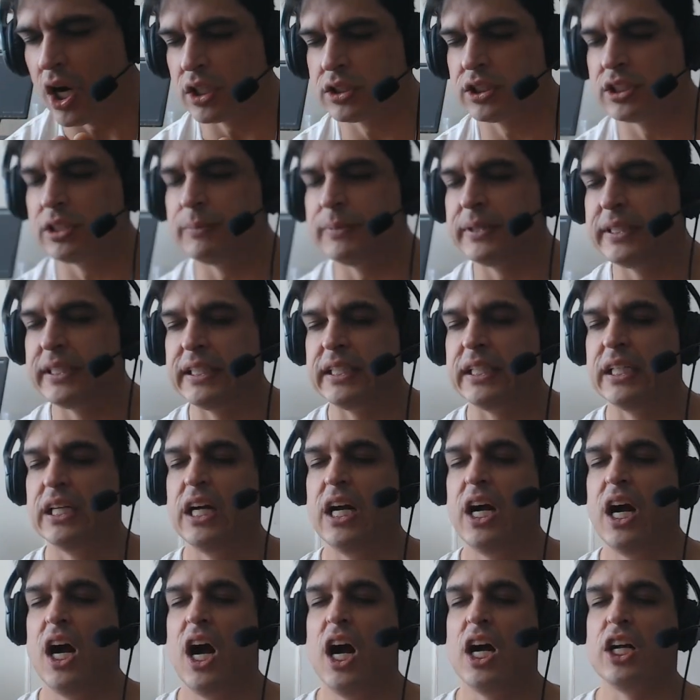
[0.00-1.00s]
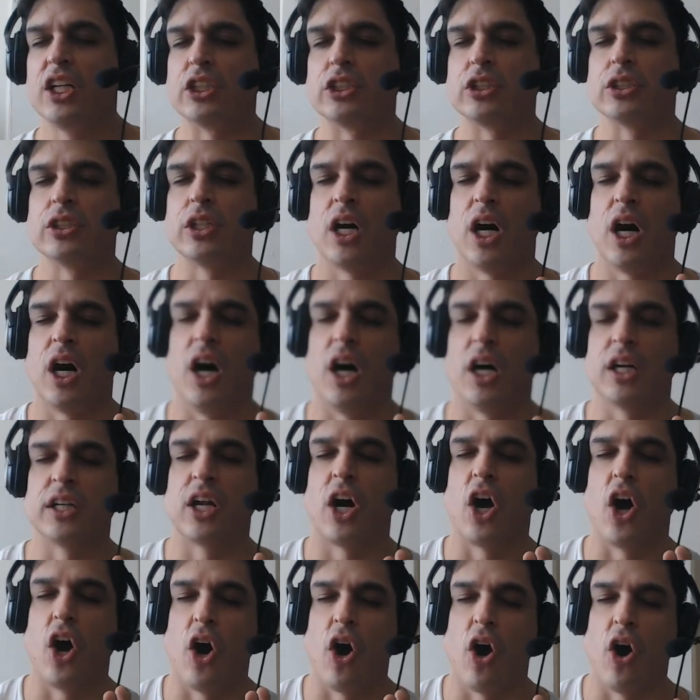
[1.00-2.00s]
to me on
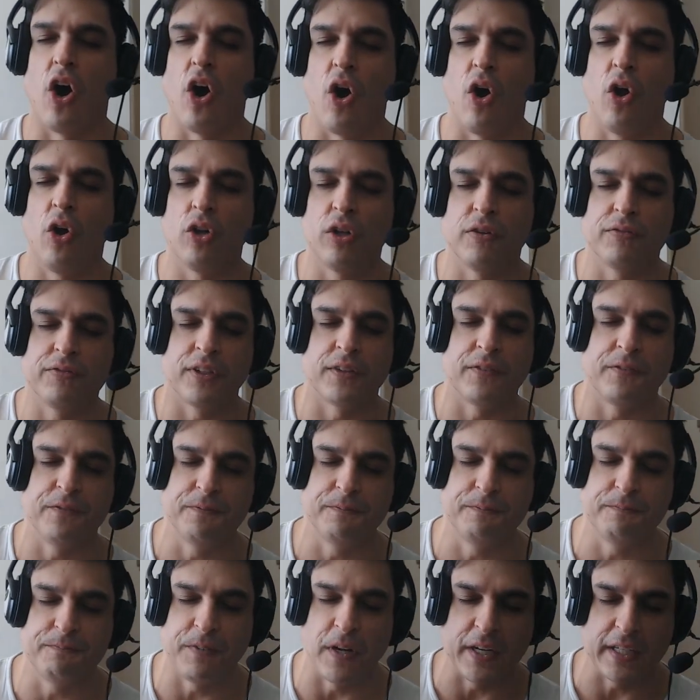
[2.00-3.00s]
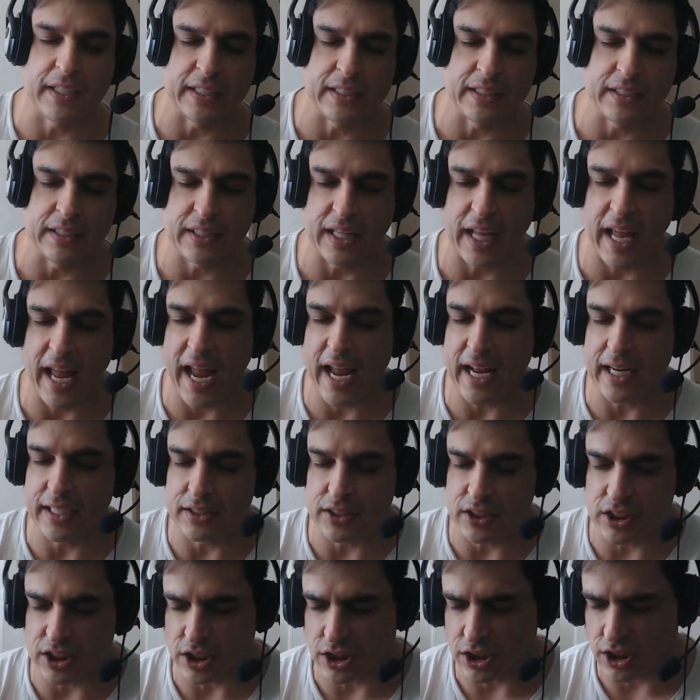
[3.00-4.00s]
all of the fucking th-
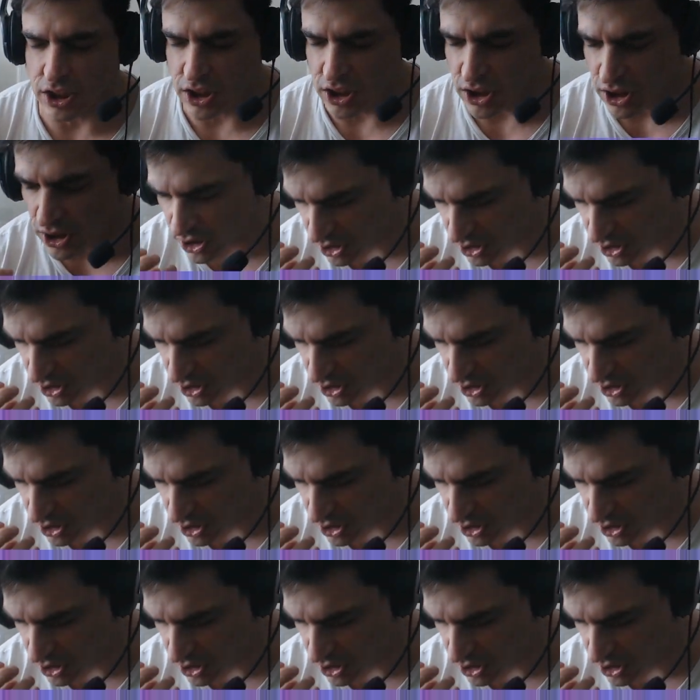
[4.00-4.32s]
and oh